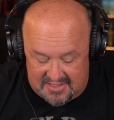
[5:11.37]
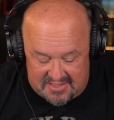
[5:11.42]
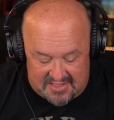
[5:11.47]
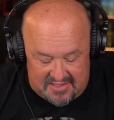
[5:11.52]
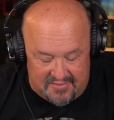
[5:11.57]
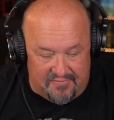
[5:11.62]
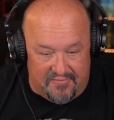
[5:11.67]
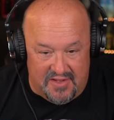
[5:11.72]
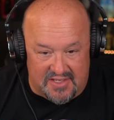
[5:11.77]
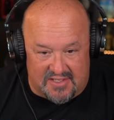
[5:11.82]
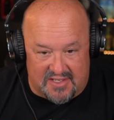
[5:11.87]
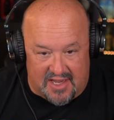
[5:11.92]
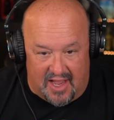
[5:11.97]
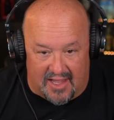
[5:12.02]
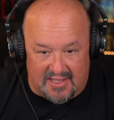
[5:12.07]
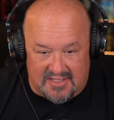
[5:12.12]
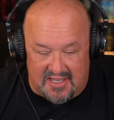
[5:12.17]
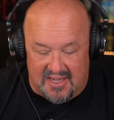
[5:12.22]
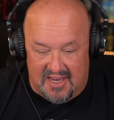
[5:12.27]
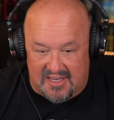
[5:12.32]

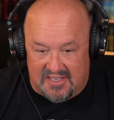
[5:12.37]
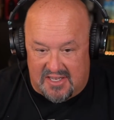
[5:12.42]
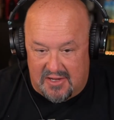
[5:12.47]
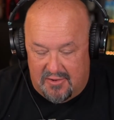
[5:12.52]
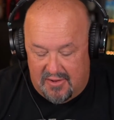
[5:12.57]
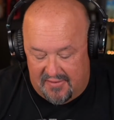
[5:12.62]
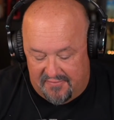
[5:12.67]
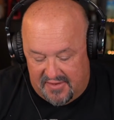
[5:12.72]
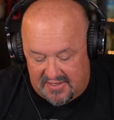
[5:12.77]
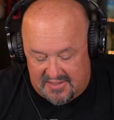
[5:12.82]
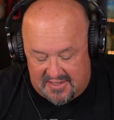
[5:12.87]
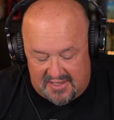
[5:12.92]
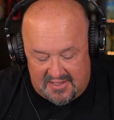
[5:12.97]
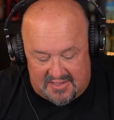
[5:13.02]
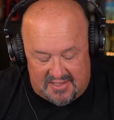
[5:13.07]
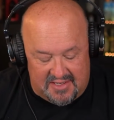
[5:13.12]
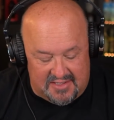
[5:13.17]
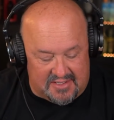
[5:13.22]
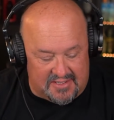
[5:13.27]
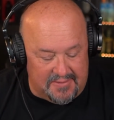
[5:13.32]
viscosity to it.
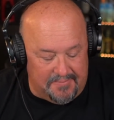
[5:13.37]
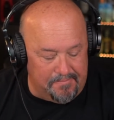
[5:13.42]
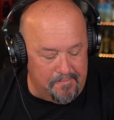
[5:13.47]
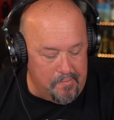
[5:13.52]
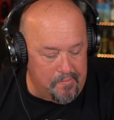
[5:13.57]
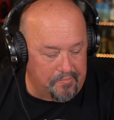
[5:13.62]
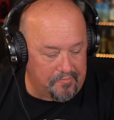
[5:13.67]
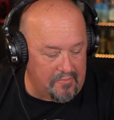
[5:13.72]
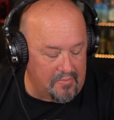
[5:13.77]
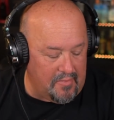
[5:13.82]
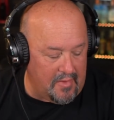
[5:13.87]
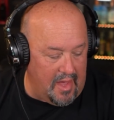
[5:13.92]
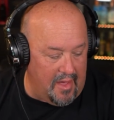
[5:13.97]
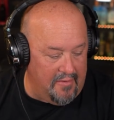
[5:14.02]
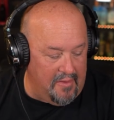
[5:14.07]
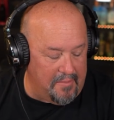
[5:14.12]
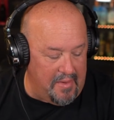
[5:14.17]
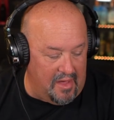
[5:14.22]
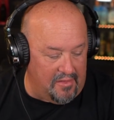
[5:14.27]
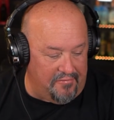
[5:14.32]
Viscousness on
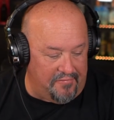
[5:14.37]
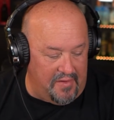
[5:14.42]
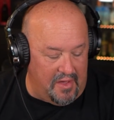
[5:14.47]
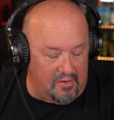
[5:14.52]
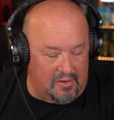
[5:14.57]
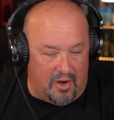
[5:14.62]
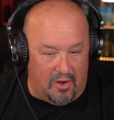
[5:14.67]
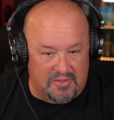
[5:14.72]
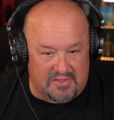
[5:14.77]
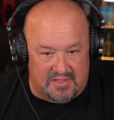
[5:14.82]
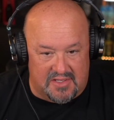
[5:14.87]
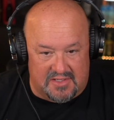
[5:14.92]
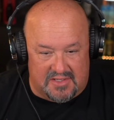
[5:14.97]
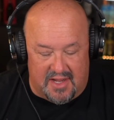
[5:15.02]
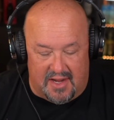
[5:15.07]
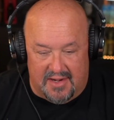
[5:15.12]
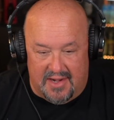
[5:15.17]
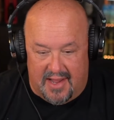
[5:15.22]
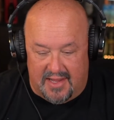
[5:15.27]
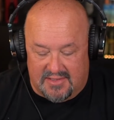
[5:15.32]
the mouthfeel, coats the
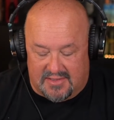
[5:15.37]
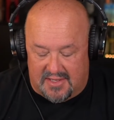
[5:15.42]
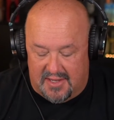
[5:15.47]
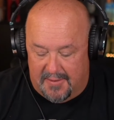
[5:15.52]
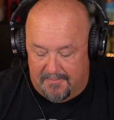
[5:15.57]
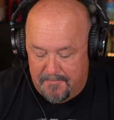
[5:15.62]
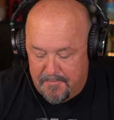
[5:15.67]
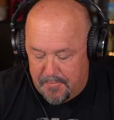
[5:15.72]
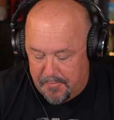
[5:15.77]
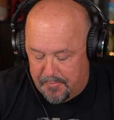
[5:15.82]
tongue nicely.